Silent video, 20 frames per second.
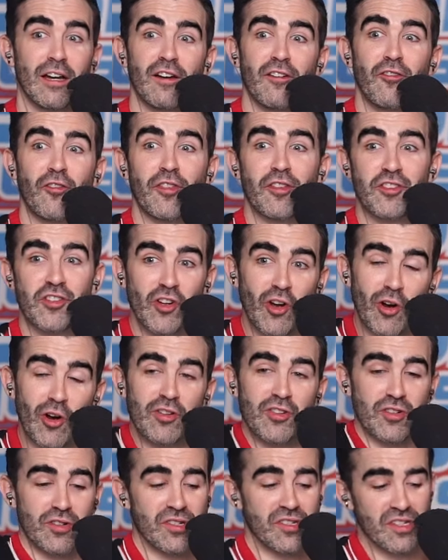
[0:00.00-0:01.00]
for the
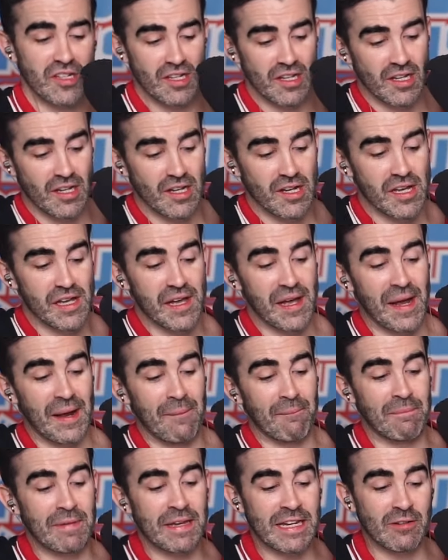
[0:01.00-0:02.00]
Chargers.
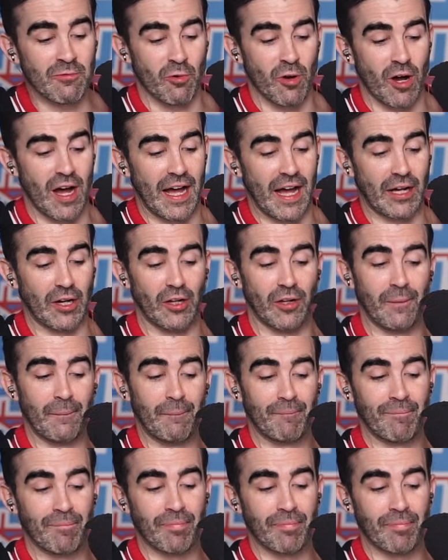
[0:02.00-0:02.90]
Meanwhile,